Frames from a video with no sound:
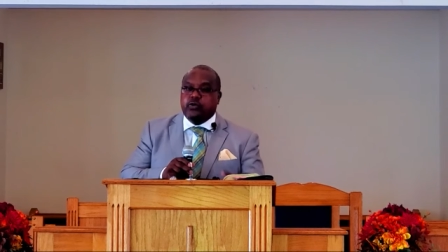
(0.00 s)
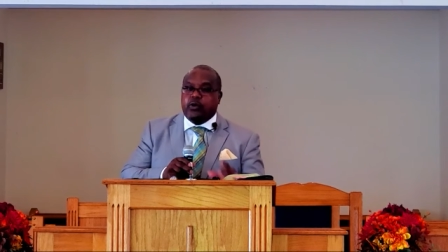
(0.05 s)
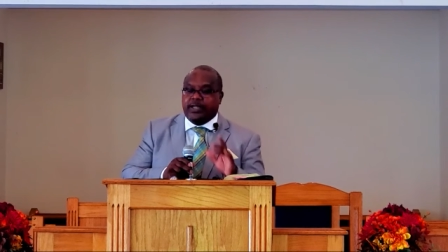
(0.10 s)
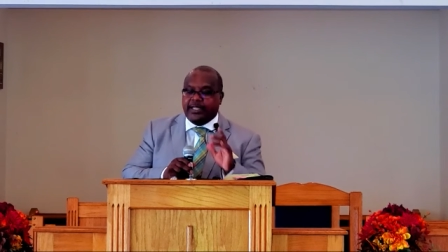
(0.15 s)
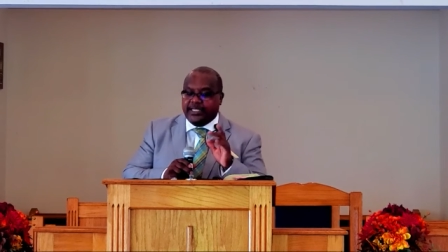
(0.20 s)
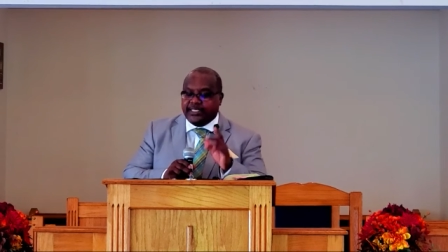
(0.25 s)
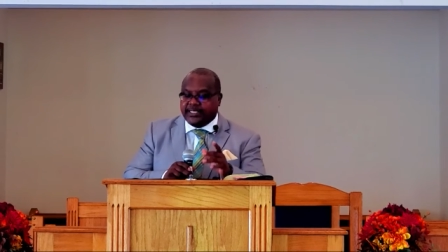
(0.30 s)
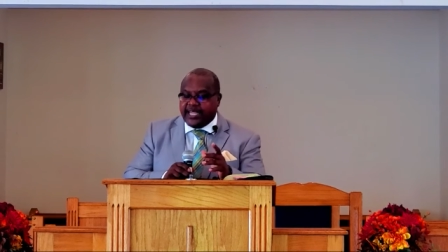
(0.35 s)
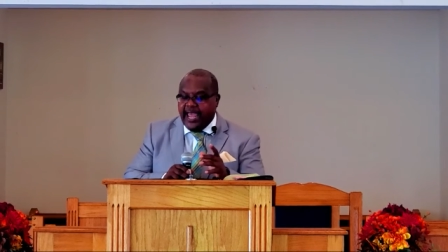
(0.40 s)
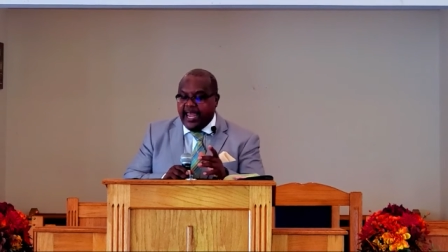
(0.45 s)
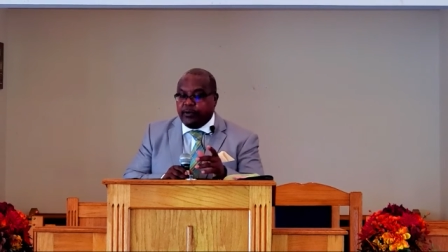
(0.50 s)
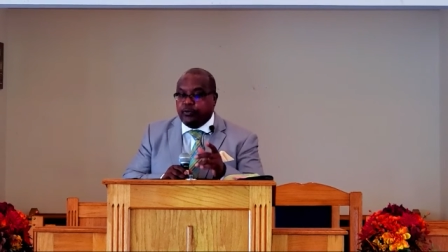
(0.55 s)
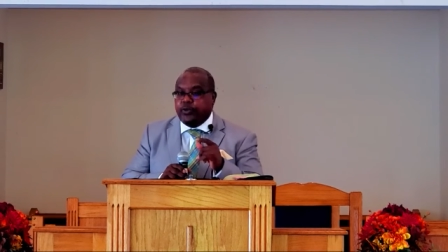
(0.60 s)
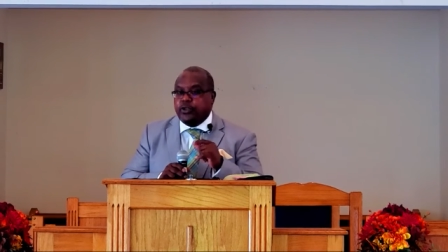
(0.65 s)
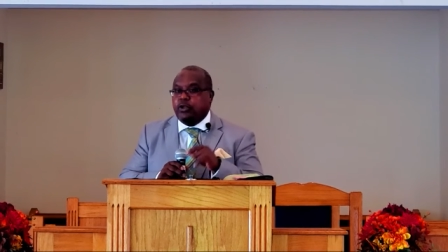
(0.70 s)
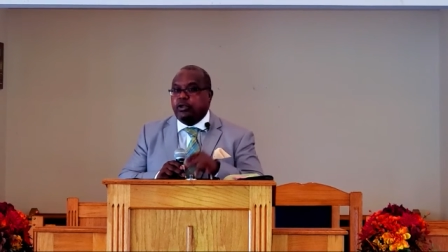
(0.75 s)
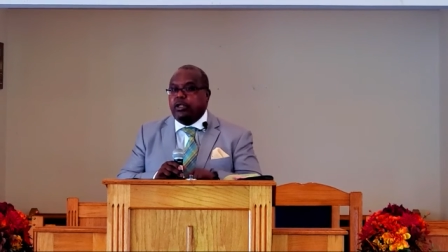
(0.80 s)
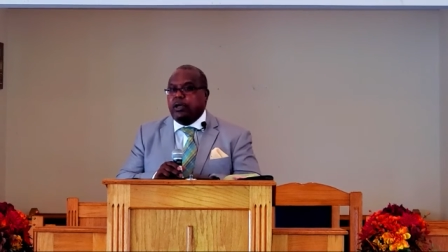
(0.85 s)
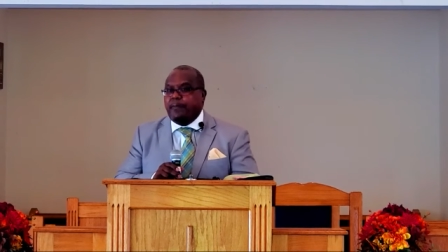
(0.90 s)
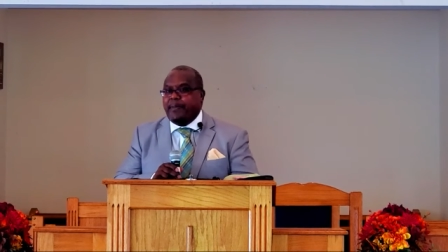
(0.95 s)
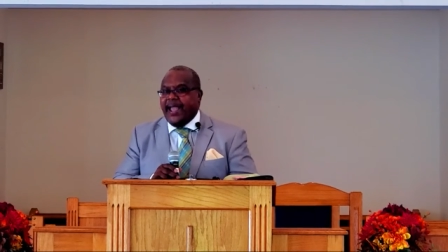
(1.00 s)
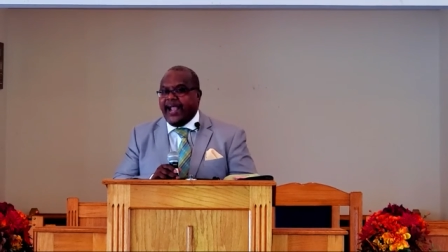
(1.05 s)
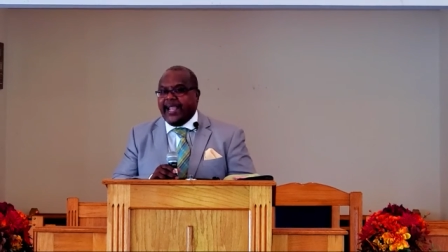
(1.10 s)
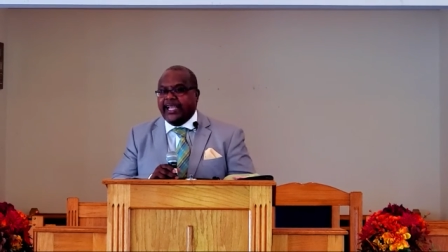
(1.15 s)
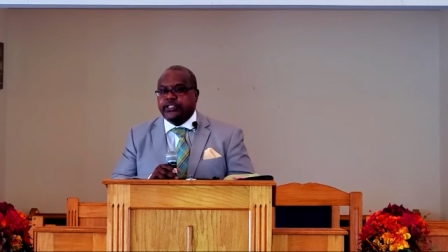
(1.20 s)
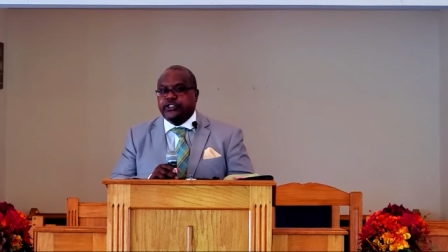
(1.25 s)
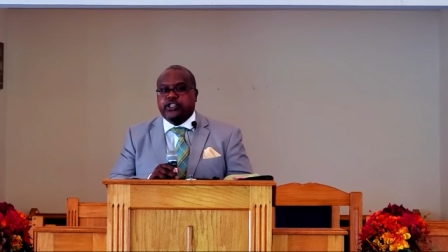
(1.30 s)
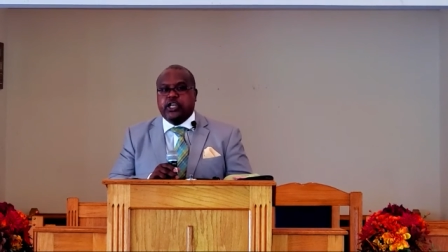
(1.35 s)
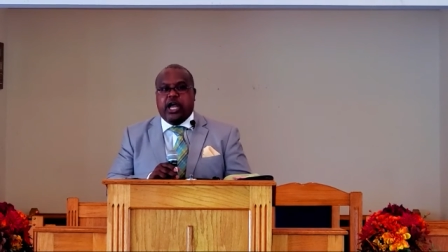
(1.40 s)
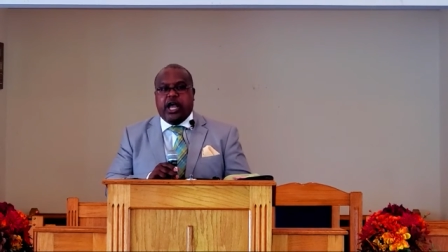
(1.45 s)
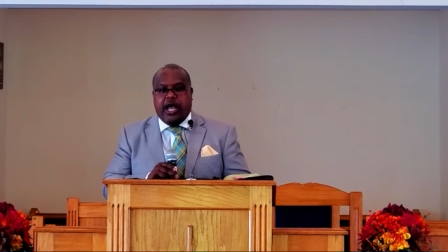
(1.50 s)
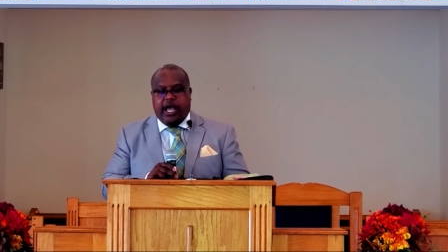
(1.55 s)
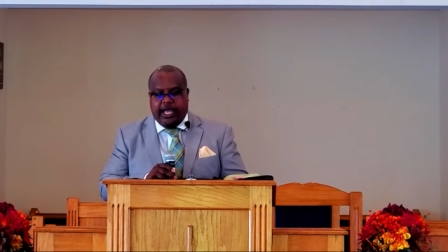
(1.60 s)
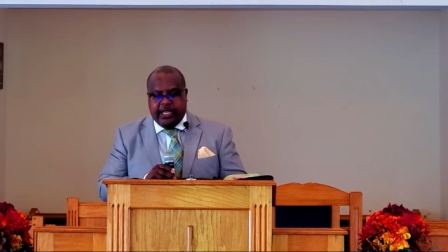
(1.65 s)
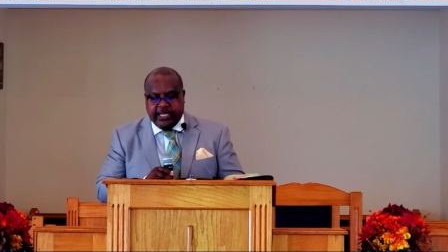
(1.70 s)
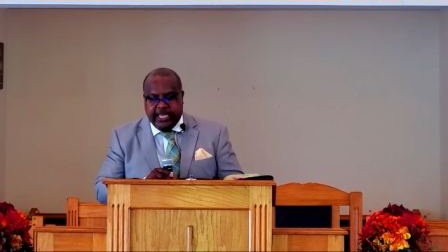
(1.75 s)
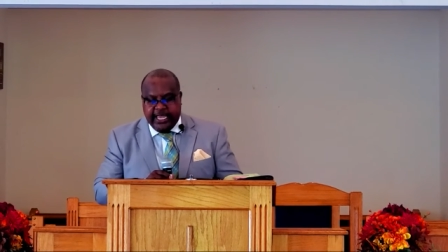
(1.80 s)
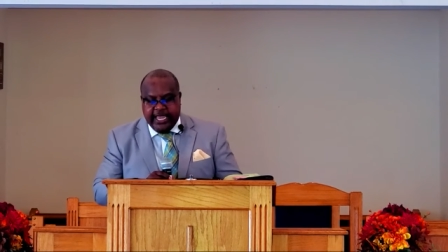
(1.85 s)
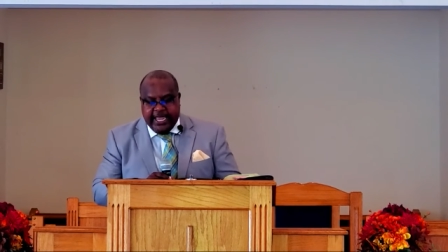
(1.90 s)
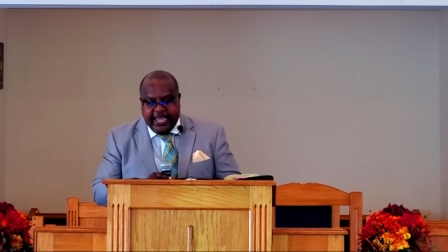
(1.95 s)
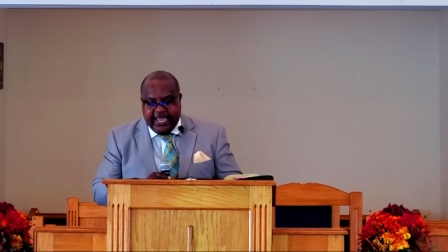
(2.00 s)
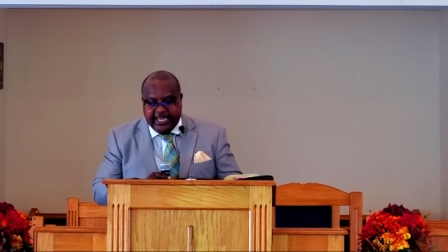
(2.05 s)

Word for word: you understand when you look back at John,